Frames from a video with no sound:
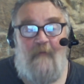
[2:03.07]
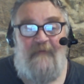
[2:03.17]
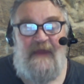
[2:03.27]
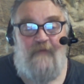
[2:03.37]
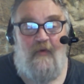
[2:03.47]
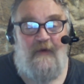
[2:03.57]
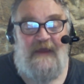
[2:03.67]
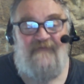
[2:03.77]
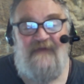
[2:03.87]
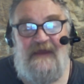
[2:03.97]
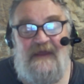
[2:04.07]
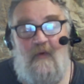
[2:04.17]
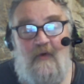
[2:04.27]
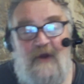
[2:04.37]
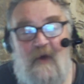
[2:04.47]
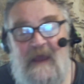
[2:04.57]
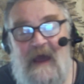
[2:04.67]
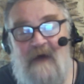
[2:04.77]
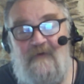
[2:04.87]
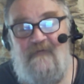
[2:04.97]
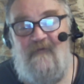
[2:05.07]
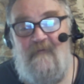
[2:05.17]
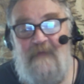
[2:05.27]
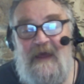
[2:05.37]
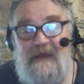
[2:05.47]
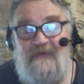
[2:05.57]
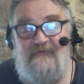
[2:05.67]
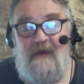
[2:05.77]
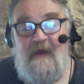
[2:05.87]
people getting in or going out of a place